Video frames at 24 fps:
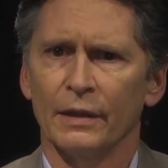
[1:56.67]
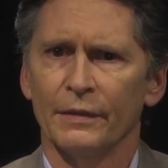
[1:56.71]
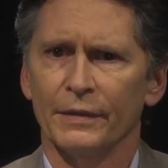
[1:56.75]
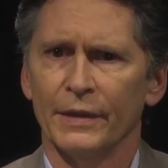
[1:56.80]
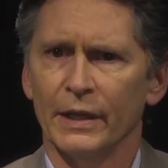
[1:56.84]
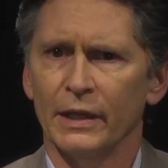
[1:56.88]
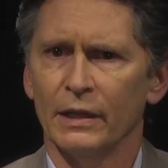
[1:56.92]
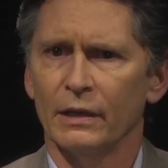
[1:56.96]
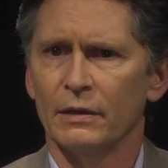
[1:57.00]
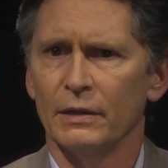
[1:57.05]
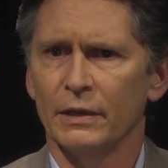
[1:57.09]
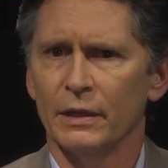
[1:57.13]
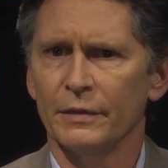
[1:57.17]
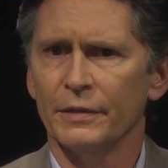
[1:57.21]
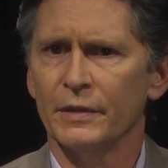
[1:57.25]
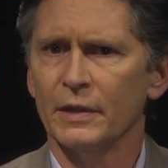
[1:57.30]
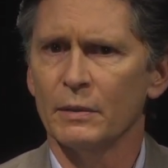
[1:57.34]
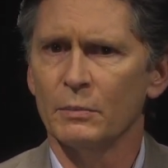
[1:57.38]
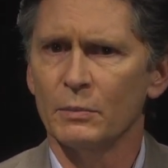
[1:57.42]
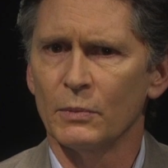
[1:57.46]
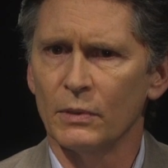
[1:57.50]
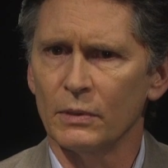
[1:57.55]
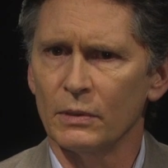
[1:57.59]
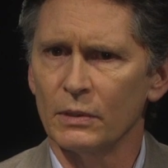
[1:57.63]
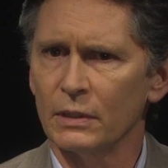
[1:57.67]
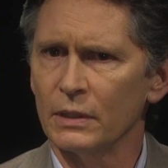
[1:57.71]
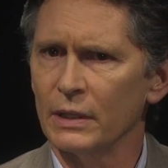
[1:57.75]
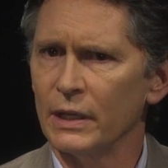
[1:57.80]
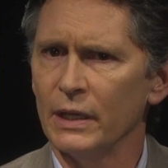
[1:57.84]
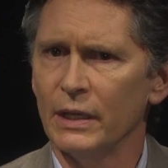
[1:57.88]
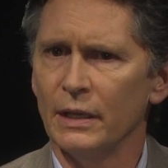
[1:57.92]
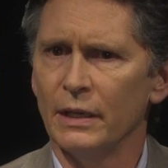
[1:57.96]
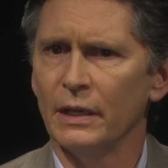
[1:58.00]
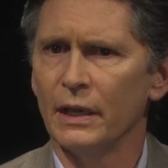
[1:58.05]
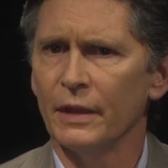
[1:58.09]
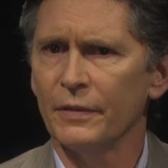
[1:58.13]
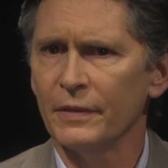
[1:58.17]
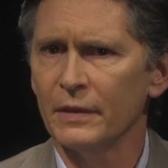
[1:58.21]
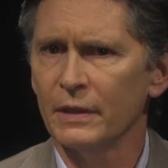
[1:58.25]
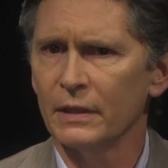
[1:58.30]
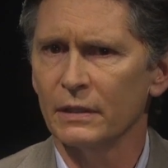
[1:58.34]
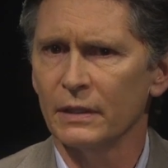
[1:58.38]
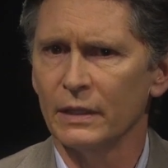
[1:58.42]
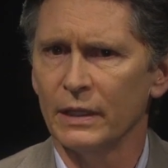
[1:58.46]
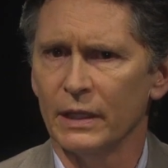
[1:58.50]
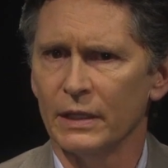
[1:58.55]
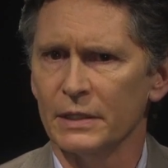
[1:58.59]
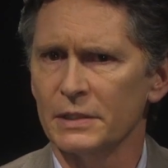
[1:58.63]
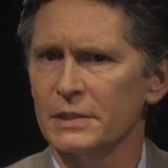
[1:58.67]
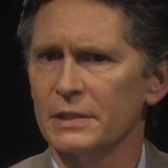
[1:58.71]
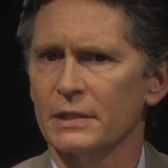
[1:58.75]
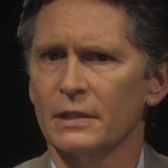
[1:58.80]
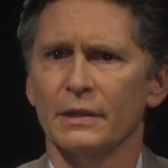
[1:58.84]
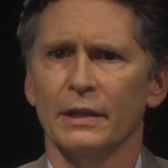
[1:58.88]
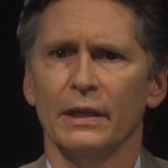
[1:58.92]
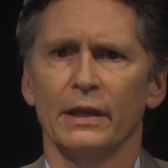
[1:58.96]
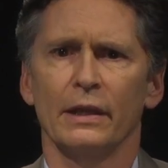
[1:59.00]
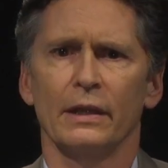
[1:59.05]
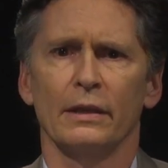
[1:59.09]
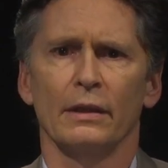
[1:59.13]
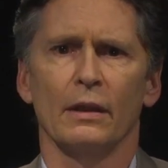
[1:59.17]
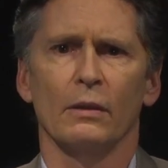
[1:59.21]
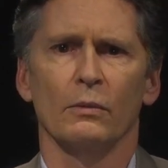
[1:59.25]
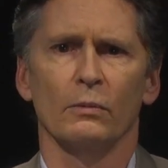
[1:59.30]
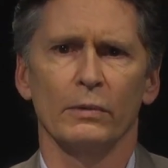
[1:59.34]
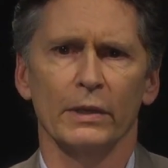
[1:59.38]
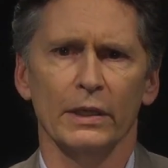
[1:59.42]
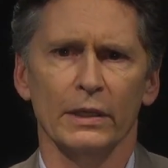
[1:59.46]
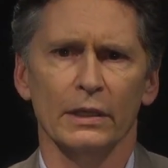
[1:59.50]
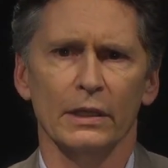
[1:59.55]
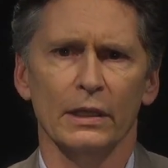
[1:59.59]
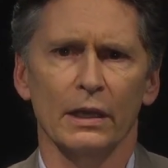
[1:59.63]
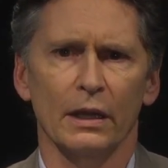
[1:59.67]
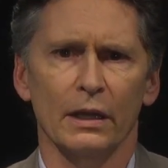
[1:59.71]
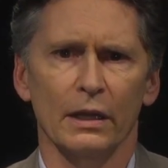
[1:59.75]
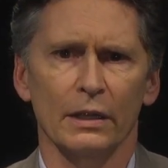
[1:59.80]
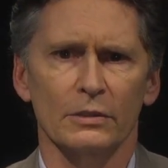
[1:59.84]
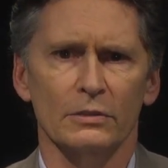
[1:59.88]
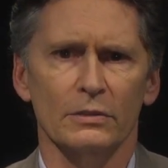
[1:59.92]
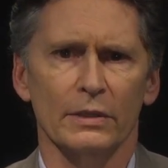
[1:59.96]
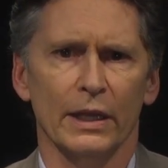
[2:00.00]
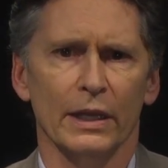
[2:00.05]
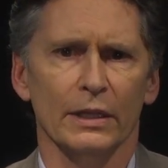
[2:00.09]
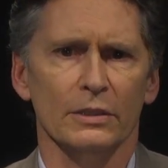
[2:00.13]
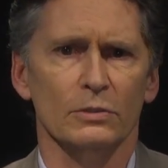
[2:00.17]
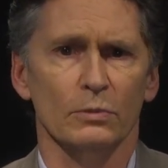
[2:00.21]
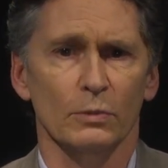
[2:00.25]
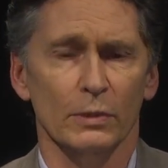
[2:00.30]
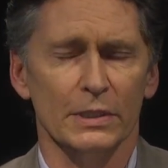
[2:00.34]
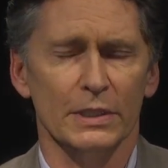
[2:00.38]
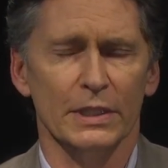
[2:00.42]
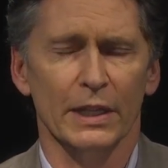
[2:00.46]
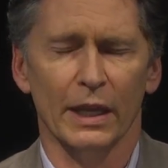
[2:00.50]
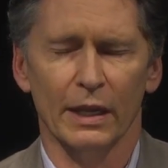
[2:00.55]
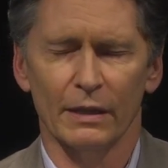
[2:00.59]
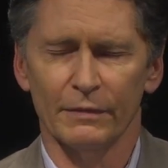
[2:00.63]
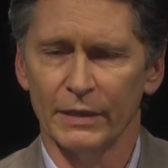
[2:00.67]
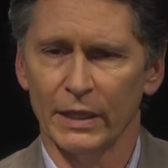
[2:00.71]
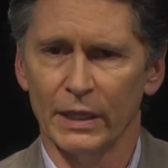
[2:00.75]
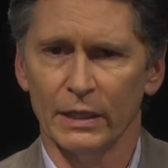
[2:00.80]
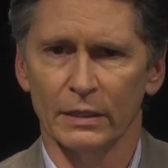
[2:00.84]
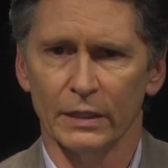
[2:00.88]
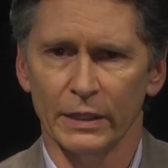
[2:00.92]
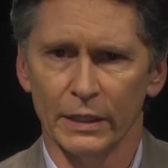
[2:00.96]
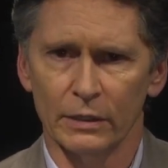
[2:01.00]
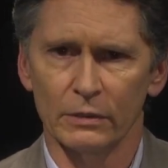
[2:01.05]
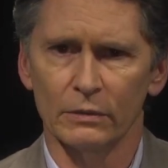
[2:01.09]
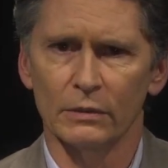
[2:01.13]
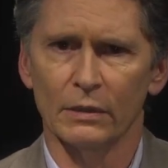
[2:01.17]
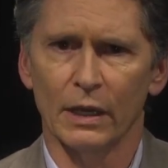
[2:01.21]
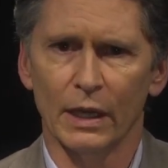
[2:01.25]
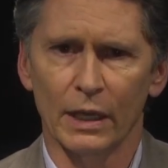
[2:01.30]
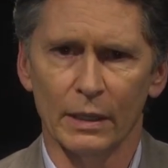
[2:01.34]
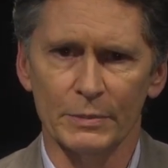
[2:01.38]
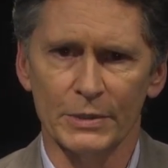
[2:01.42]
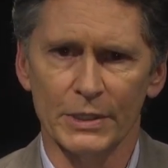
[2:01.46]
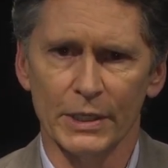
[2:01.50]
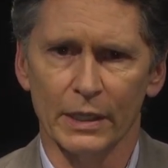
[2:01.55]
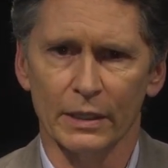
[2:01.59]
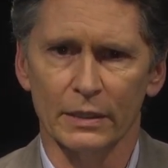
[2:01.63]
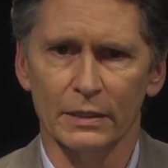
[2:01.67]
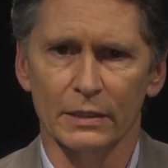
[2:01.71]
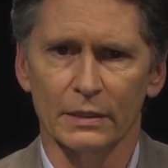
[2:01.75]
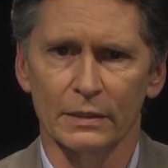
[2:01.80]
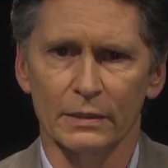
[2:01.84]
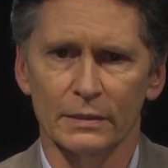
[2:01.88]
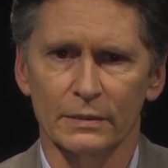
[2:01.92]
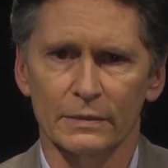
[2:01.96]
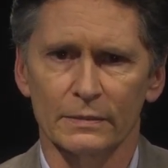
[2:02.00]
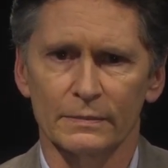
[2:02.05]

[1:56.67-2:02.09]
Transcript: They are nothing more and nothing less than written contracts which have a legal object.